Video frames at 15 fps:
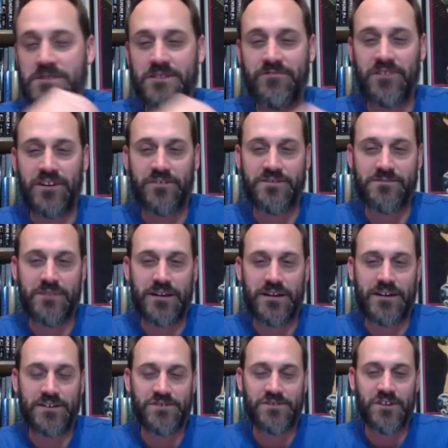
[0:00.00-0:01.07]
videos,
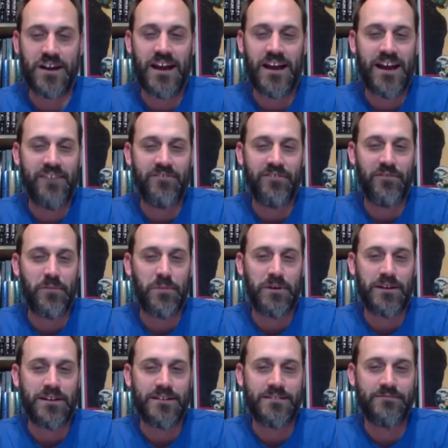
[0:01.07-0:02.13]
making sure I have
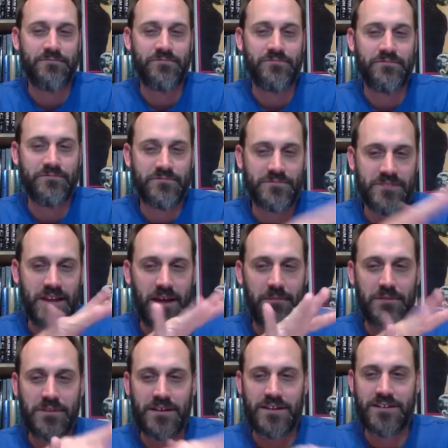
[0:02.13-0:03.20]
everybody
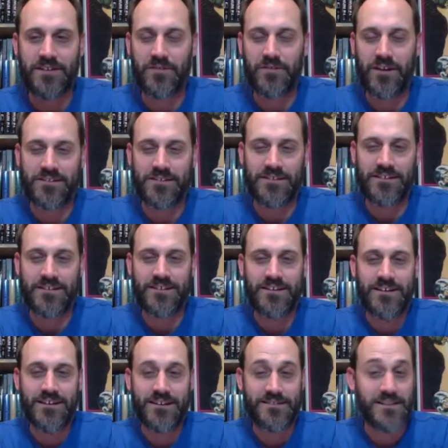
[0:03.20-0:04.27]
tabulated correctly.
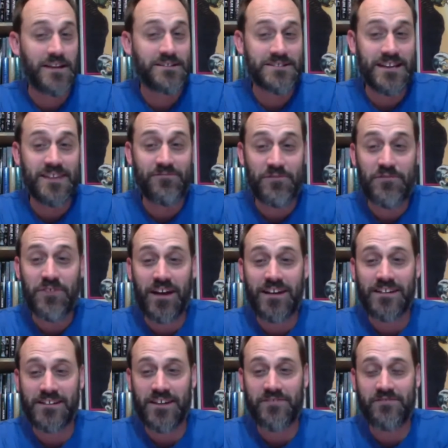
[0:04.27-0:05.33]
Because I'll say, if you've gotten
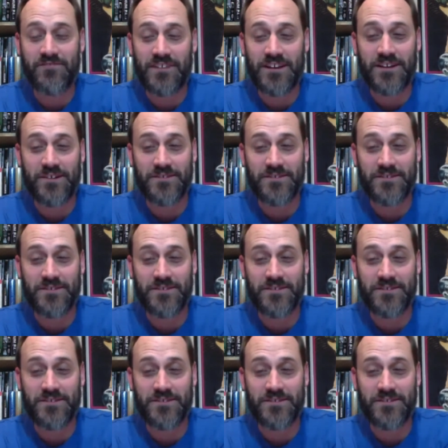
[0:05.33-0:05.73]
11 videos,